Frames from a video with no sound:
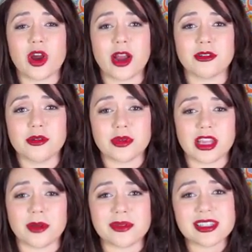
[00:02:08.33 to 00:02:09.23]
where I'm going to
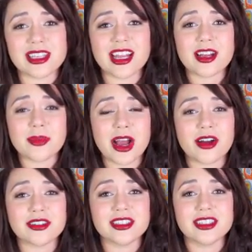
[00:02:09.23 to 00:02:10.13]
be upset
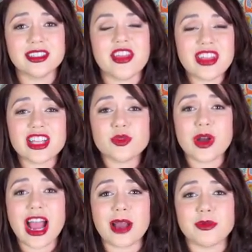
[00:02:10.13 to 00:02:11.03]
about. And that's
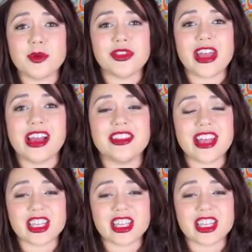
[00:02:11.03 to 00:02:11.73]
what happened with that, and